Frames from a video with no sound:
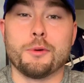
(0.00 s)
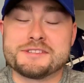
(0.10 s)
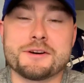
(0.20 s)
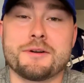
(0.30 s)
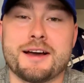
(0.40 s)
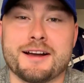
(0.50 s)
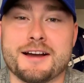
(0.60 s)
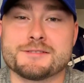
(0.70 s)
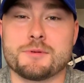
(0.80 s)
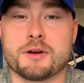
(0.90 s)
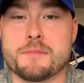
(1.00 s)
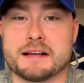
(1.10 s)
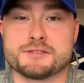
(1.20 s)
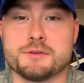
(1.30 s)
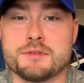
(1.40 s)
What's going on, guys? Welcome
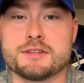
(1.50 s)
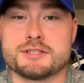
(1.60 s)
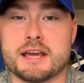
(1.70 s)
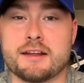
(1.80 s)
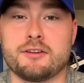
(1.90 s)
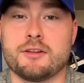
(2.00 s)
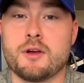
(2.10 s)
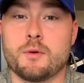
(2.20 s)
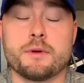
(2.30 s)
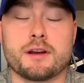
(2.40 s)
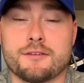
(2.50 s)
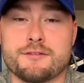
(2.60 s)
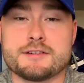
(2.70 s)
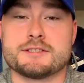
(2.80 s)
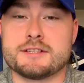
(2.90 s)
back to the channel. We are
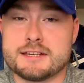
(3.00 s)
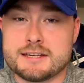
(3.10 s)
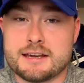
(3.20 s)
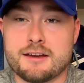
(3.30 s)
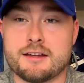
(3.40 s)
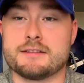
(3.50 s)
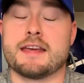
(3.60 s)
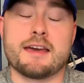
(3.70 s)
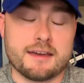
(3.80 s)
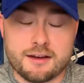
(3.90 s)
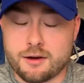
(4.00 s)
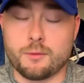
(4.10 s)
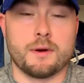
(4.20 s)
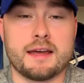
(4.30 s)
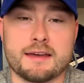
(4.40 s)
officially a day
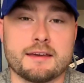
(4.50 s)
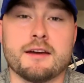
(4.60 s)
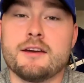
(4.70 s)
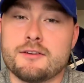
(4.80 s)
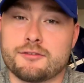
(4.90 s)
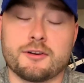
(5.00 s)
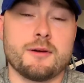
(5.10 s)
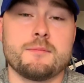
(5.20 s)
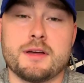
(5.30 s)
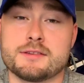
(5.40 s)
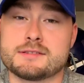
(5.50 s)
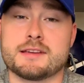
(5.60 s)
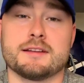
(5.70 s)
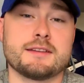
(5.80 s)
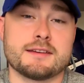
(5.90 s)
away from
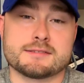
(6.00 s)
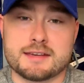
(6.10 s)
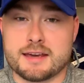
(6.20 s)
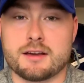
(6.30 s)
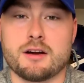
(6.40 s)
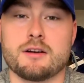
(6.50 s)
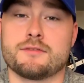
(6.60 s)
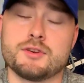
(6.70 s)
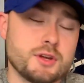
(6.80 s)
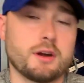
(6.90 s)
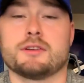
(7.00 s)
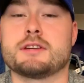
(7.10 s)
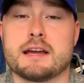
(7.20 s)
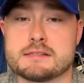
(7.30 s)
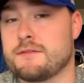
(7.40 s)
Sunday's kickoff, New York
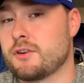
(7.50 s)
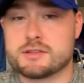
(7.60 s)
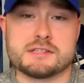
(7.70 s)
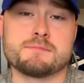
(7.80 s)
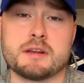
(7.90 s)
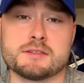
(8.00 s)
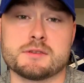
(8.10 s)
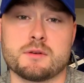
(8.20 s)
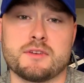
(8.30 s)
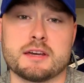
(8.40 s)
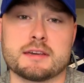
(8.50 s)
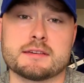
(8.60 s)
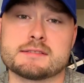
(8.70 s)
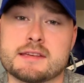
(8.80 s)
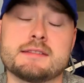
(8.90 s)
Giants versus Minnesota
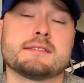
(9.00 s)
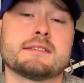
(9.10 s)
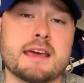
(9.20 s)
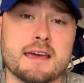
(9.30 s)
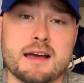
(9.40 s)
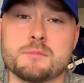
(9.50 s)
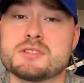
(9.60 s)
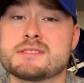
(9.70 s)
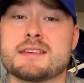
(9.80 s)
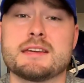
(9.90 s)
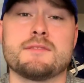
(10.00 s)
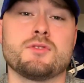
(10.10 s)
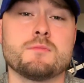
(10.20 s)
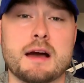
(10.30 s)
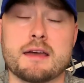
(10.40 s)
Vikings. And today I'm just going to give
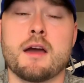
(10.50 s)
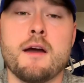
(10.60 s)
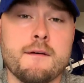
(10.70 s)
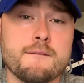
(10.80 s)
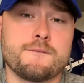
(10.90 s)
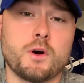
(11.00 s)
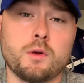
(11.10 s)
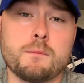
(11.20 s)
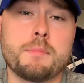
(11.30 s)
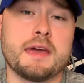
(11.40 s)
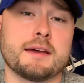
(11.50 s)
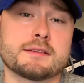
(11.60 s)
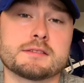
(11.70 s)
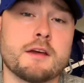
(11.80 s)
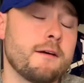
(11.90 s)
you my full
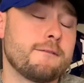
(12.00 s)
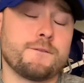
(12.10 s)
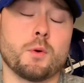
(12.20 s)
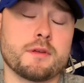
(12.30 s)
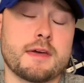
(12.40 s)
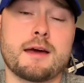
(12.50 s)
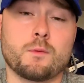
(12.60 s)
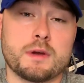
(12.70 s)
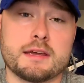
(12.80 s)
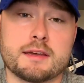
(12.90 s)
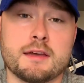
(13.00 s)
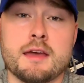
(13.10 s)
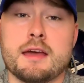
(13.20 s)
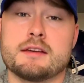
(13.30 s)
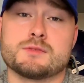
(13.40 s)
picks for that week,
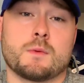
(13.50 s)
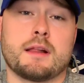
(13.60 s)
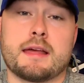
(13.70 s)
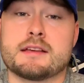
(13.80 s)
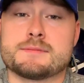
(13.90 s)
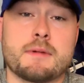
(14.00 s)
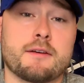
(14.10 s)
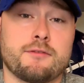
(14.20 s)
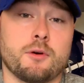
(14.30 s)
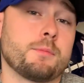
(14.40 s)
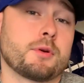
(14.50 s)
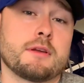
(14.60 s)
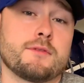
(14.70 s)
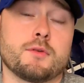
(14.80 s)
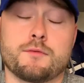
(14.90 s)
as well as my full
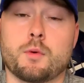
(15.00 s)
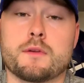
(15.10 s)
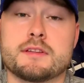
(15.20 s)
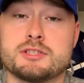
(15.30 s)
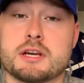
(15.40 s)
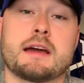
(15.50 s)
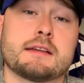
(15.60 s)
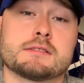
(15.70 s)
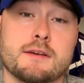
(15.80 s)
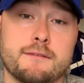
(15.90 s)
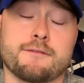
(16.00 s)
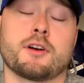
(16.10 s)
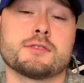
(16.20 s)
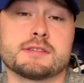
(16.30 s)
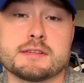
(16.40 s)
preview for the Giants
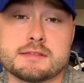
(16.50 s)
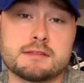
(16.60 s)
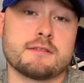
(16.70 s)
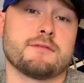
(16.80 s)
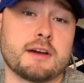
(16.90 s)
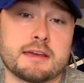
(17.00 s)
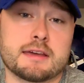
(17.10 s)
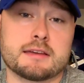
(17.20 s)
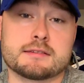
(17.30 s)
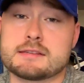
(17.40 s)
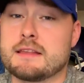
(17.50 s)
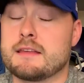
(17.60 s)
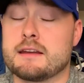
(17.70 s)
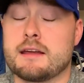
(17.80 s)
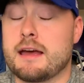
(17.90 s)
versus the Vikings. And
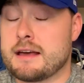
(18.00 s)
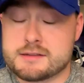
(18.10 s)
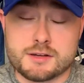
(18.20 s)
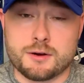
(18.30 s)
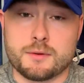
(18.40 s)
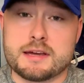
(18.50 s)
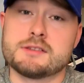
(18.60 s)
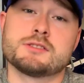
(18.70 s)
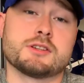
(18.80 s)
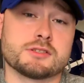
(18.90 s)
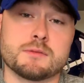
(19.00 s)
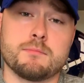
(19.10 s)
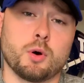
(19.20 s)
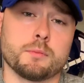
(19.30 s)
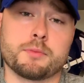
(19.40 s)
then, as always, just some
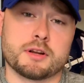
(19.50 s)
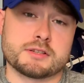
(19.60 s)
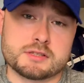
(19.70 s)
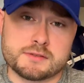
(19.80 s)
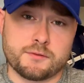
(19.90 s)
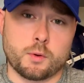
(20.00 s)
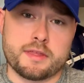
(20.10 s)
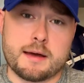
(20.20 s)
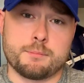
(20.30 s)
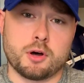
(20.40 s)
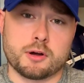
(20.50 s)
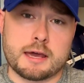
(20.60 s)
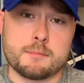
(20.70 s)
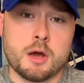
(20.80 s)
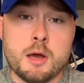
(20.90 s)
bold predictions for that ball
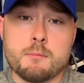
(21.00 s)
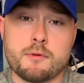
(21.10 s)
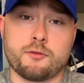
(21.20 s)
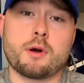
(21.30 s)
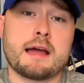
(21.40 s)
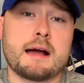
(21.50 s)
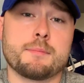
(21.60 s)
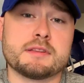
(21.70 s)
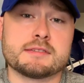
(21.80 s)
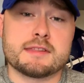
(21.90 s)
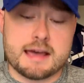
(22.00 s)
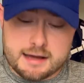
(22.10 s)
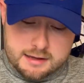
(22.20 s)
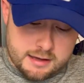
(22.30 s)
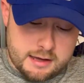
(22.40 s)
game. Before I hop into
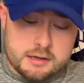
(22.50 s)
that,